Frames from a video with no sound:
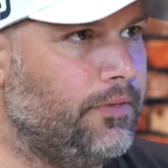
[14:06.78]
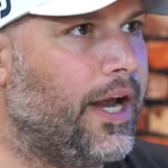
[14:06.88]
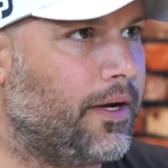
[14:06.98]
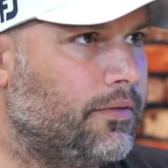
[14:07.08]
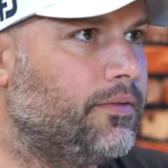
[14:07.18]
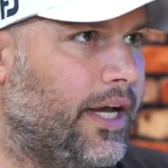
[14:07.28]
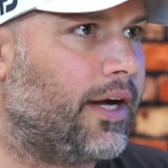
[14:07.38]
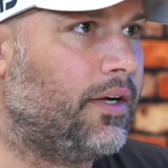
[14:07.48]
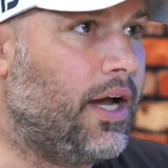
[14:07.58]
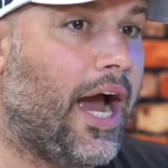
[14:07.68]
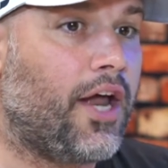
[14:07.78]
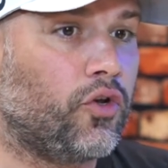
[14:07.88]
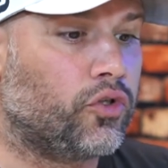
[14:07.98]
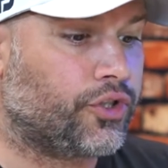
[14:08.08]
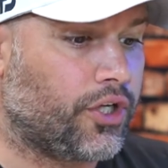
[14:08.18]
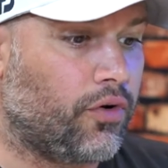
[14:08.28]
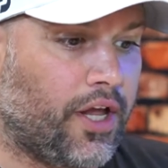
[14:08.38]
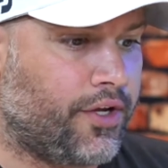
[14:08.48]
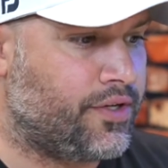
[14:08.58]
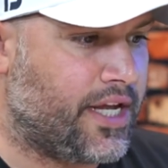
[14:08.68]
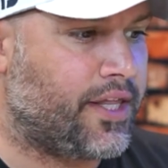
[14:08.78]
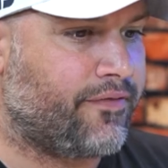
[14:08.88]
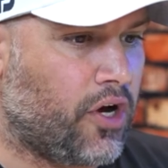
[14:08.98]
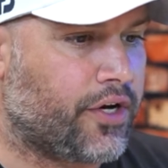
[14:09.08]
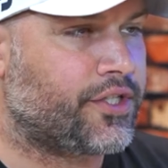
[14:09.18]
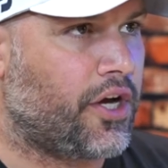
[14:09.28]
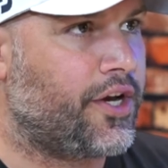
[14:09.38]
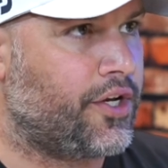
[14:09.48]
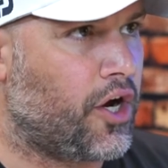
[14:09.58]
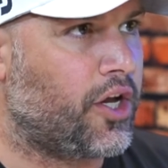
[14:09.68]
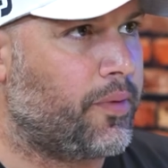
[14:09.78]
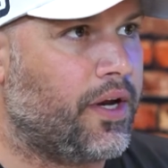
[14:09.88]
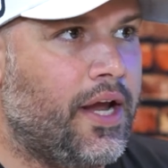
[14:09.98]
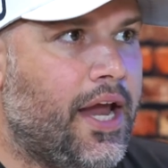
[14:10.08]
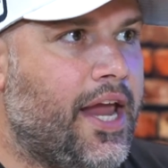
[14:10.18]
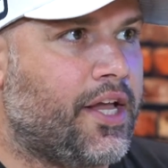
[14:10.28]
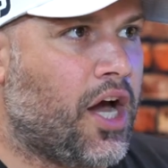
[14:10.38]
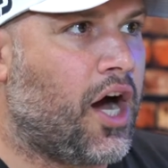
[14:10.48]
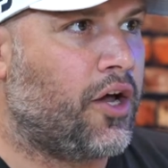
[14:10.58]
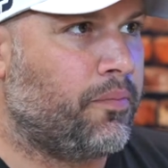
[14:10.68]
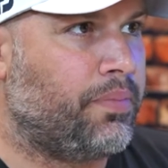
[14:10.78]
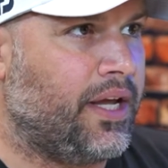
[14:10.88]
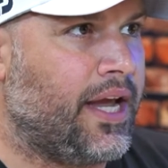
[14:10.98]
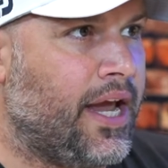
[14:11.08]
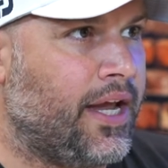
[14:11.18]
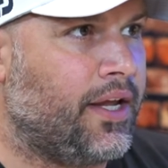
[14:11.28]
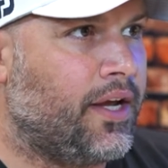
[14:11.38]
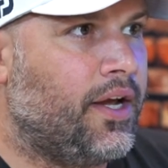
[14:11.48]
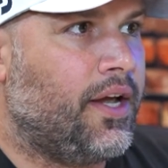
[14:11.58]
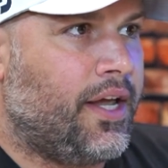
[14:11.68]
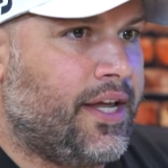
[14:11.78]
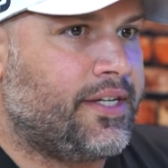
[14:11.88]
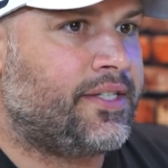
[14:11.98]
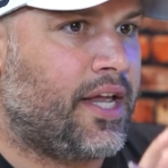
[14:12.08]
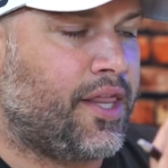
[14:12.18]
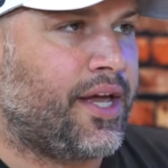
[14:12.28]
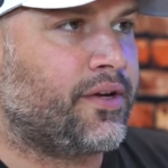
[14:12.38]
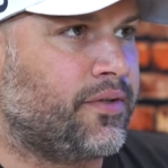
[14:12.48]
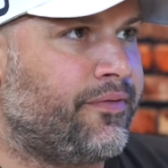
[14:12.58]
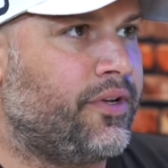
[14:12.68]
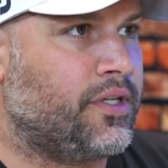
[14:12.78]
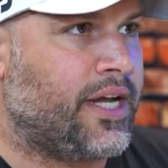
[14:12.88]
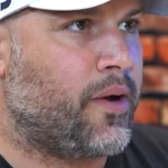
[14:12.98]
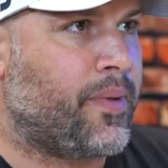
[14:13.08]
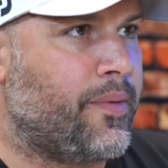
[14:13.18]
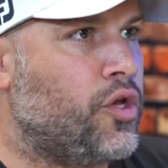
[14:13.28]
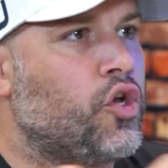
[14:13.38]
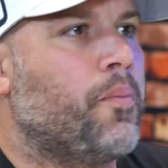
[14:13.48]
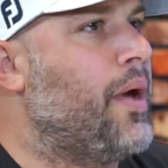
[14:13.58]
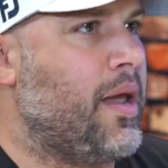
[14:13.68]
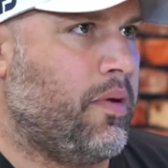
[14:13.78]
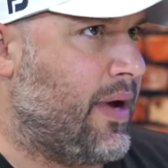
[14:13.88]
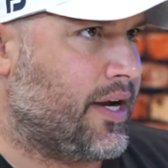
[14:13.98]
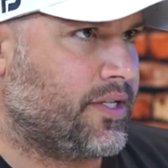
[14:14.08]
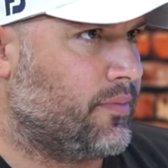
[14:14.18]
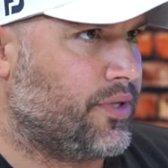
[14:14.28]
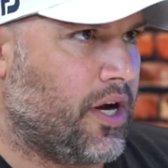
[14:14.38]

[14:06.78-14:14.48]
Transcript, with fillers: Yeah. Yeah. And also, like you said, they've got to sign a document. Yeah. It can't be a, here's ten thousand for your down payment. You can pay me back. And sometime.